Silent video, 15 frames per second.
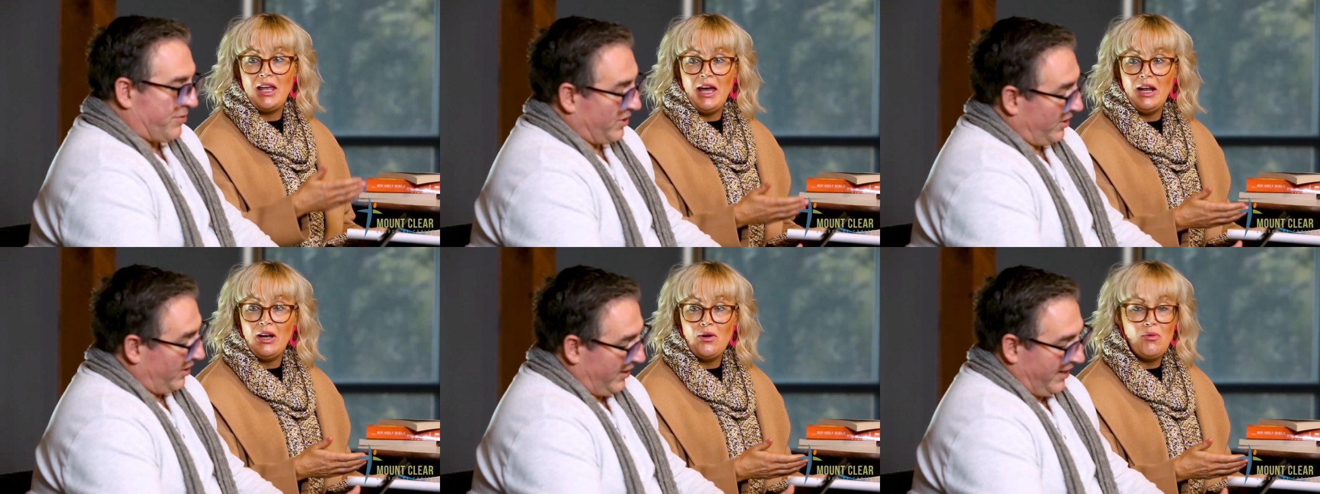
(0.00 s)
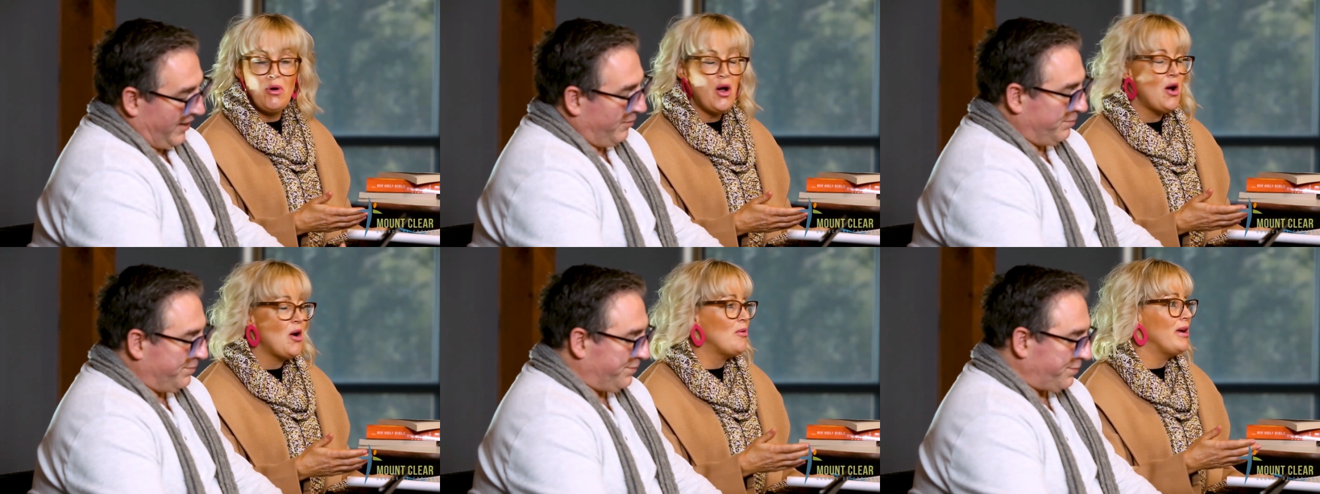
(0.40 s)
Speaker 1: we Absolutely. Get it
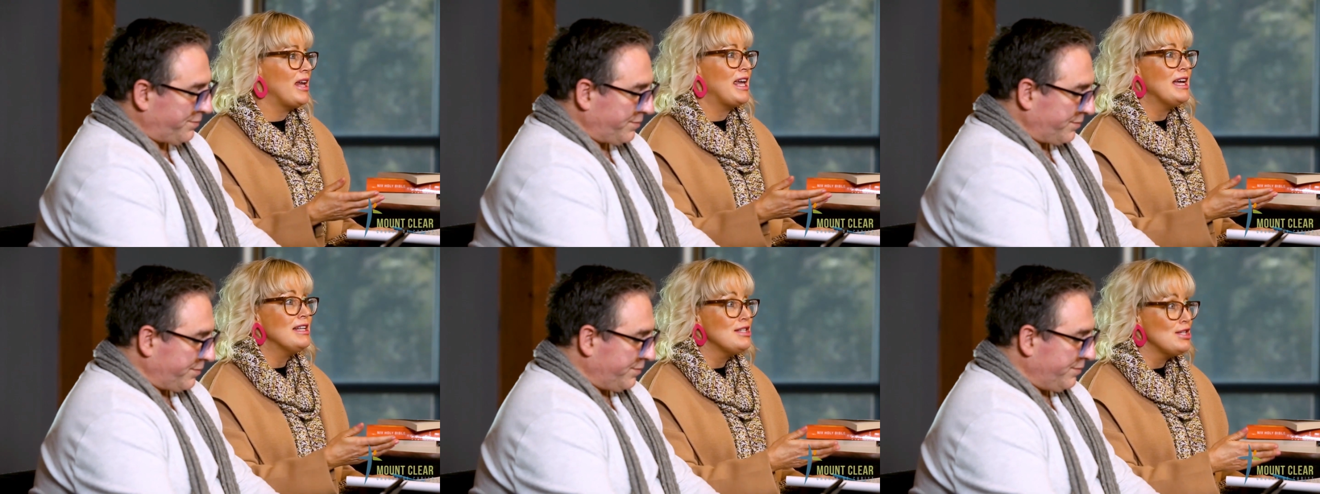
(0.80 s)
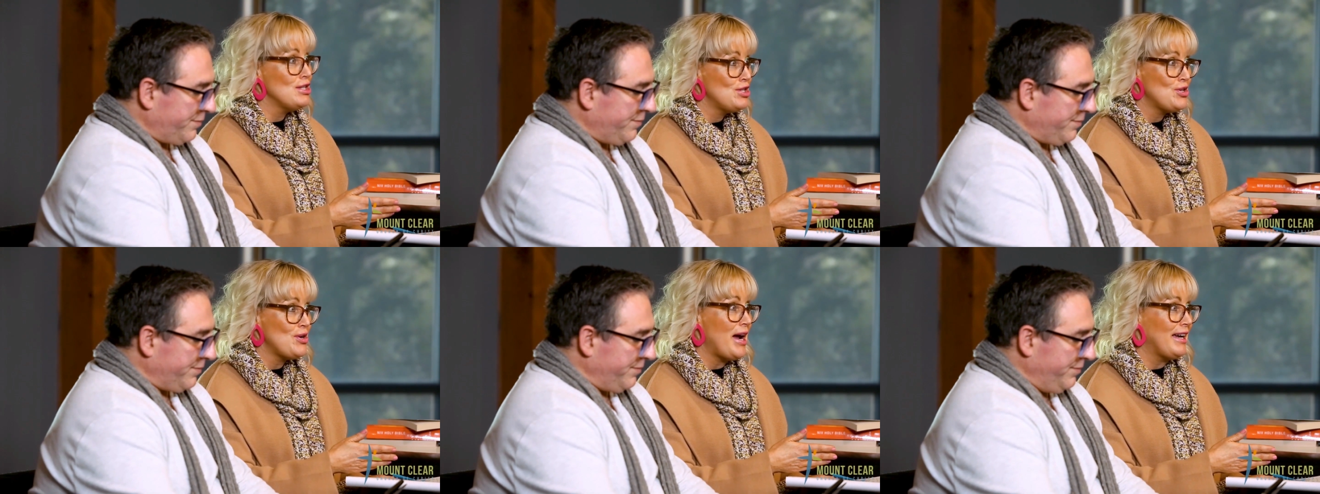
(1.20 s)
wrong, we get
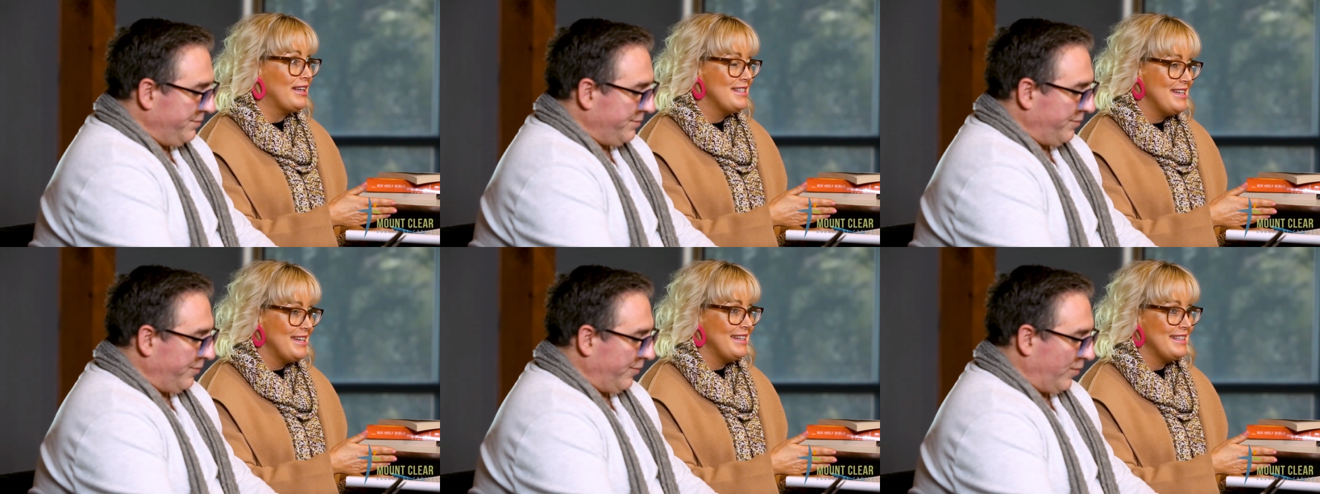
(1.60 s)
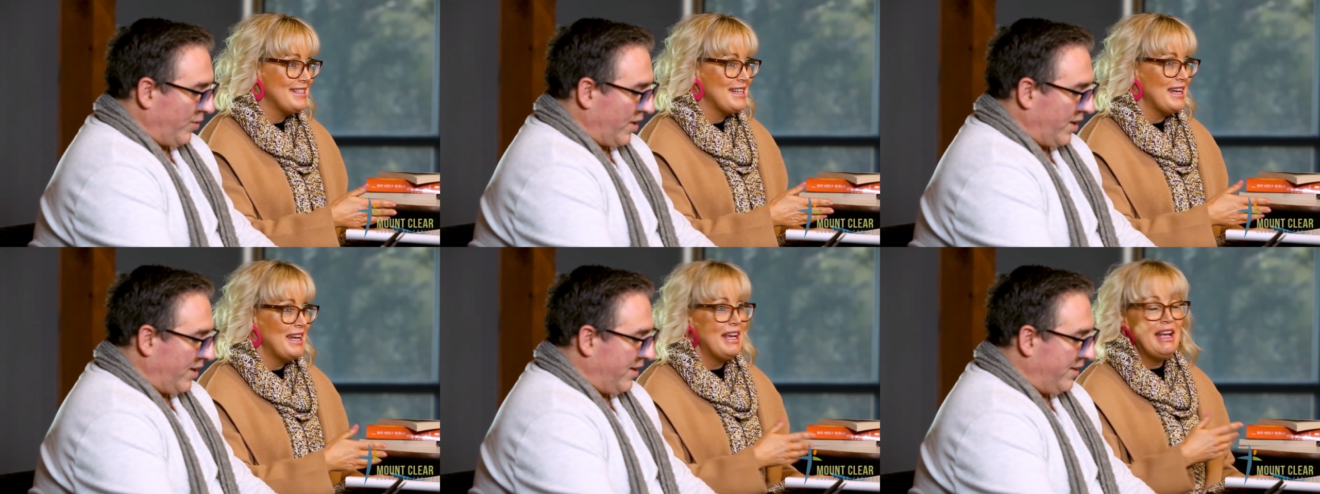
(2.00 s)

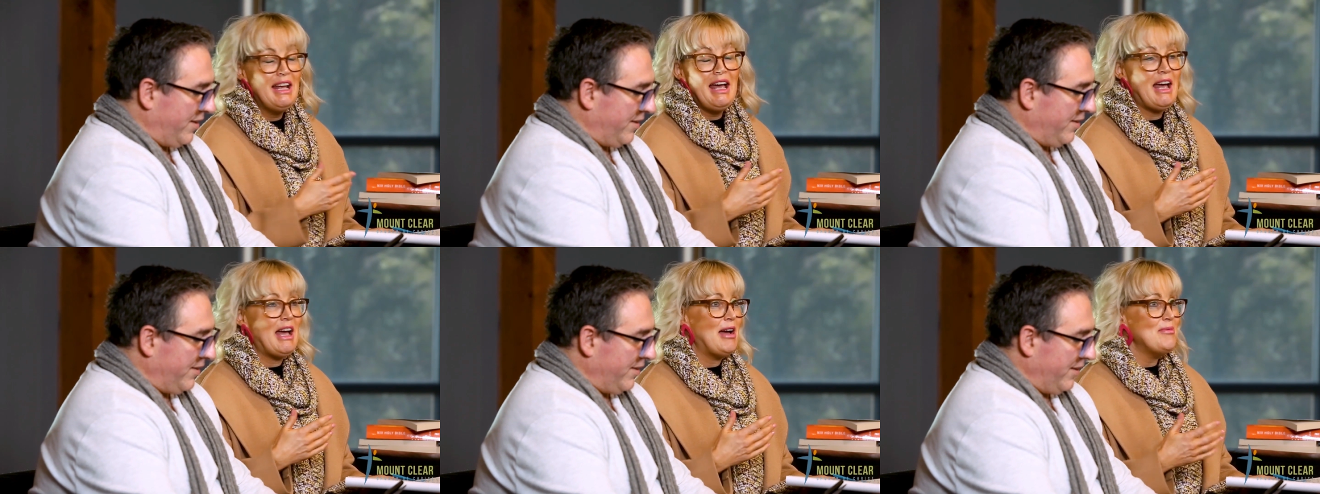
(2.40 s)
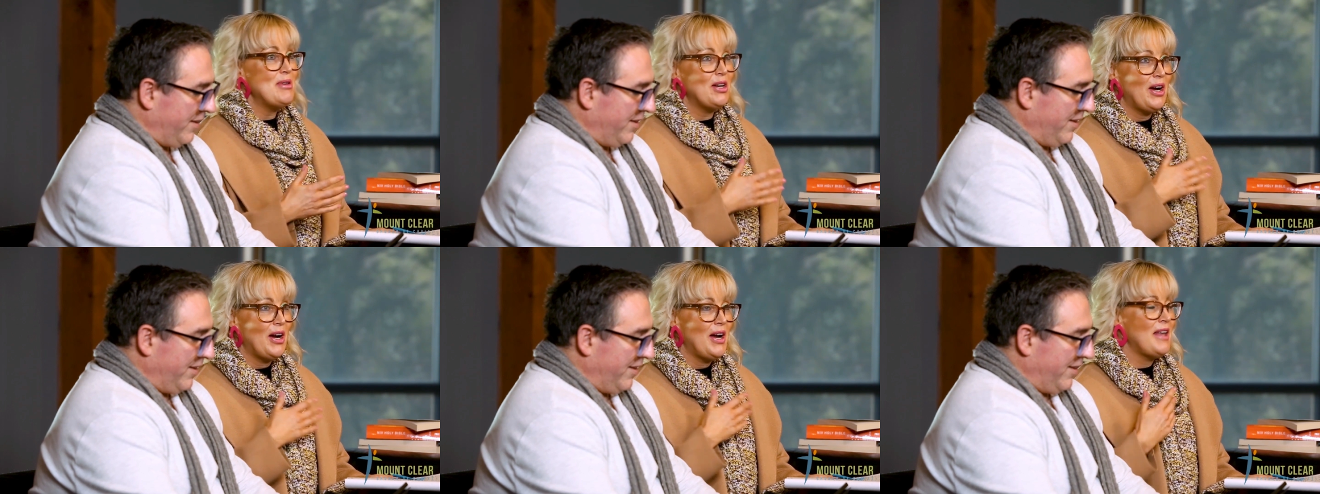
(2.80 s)
distracted, um,
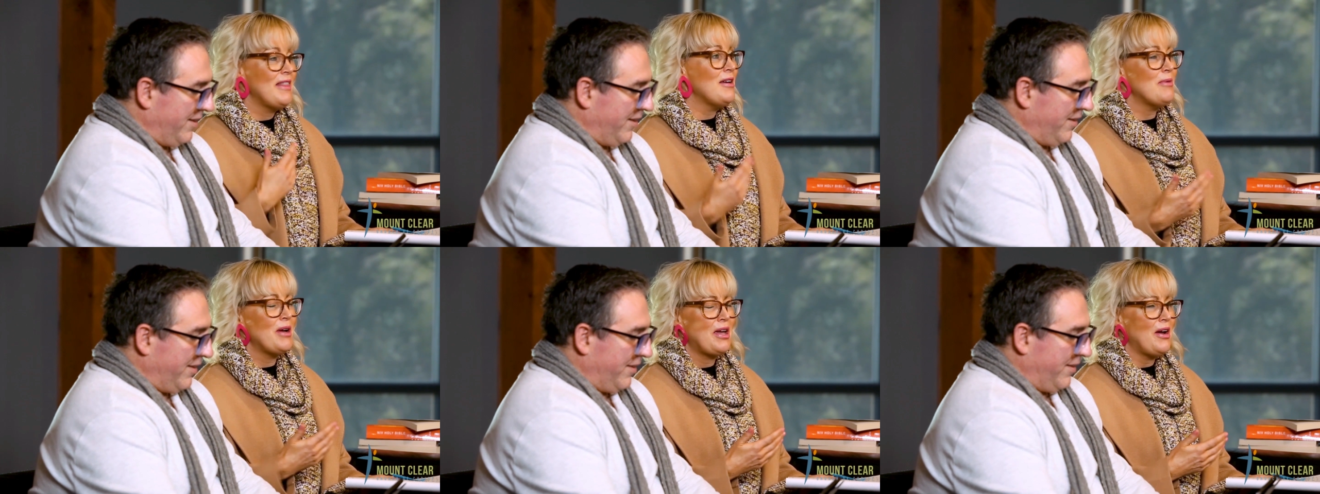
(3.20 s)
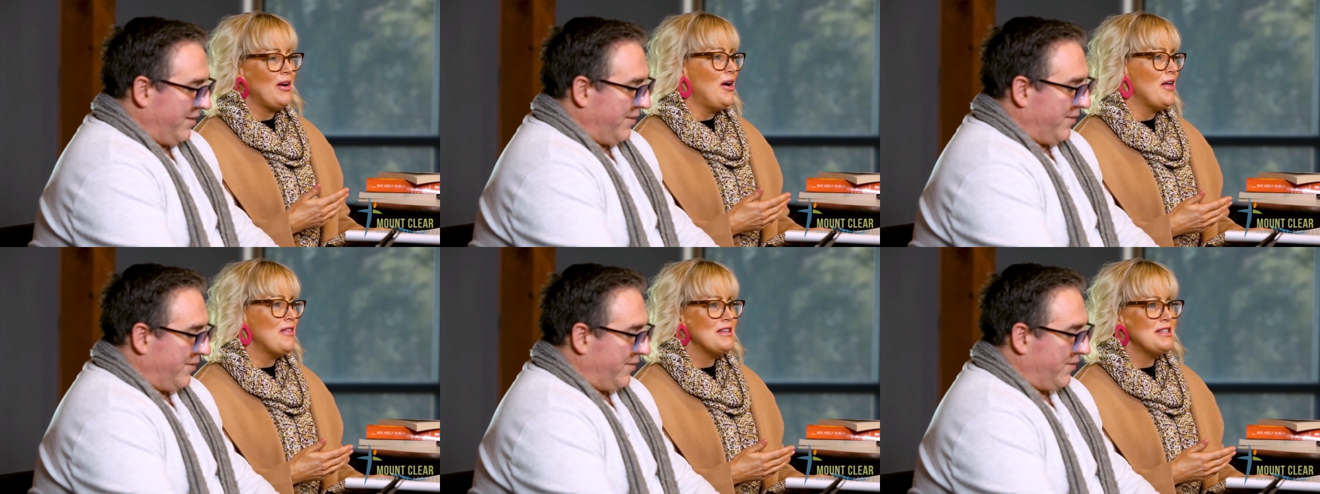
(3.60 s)
you know, and then we go,
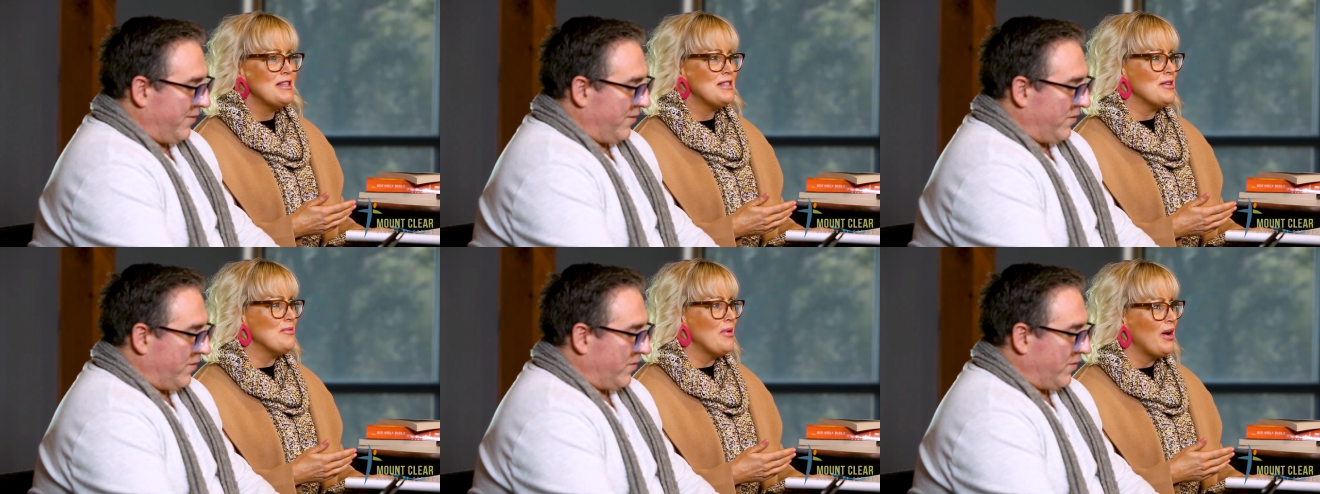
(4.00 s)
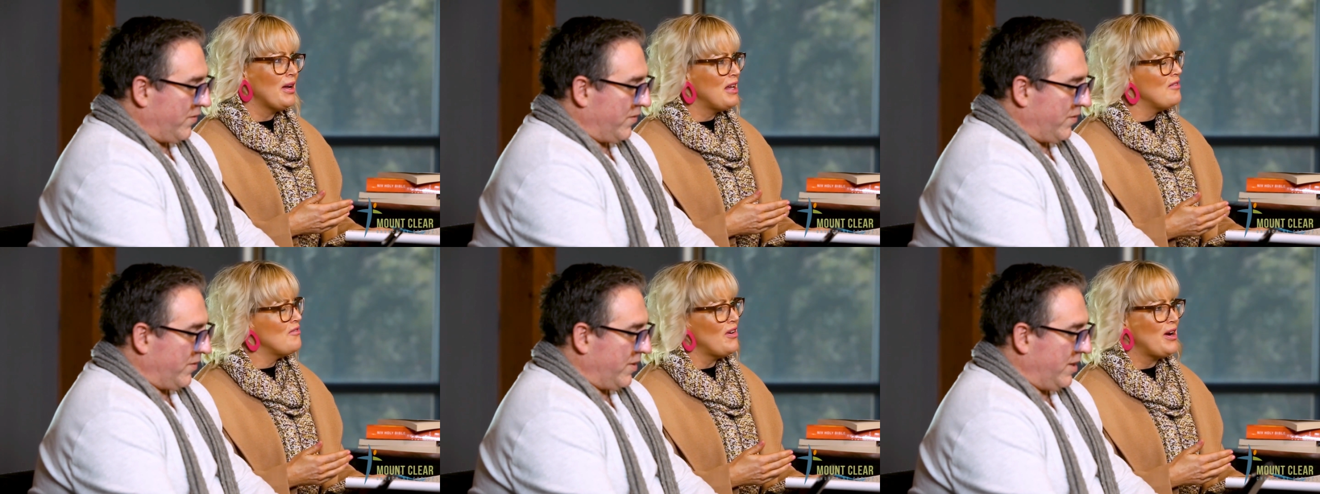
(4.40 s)
oh, this isn't
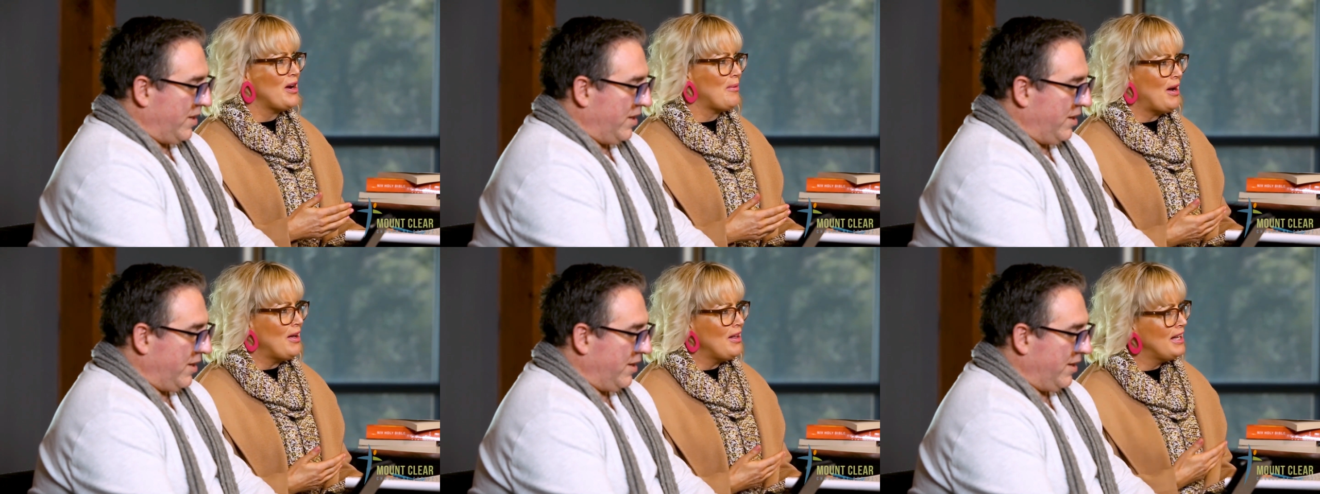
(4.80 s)
working very well.